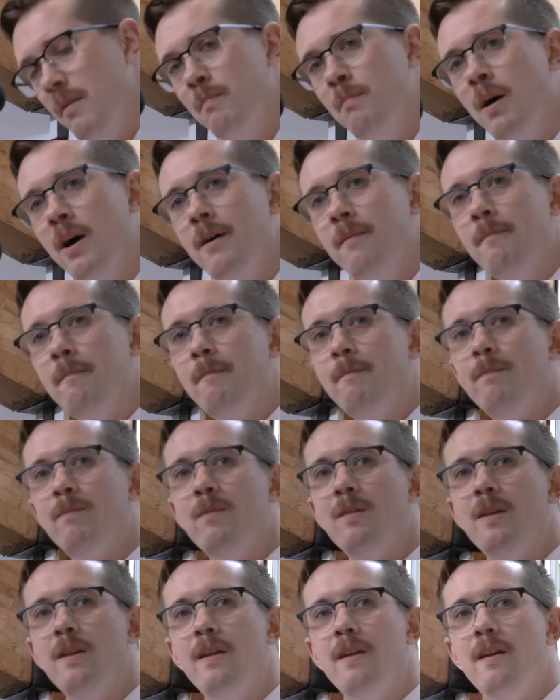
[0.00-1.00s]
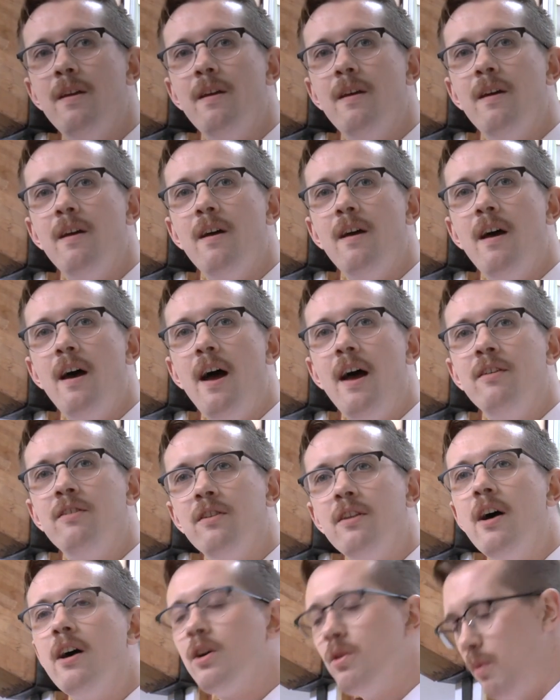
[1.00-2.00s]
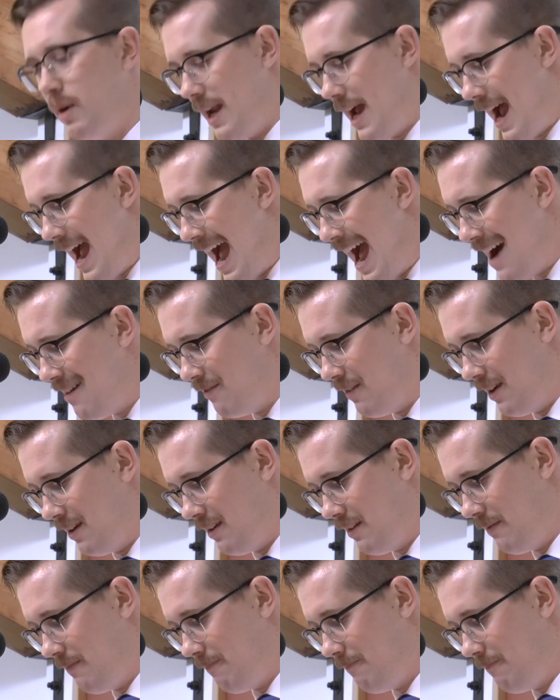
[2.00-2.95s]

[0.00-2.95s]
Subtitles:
But as luck would have it,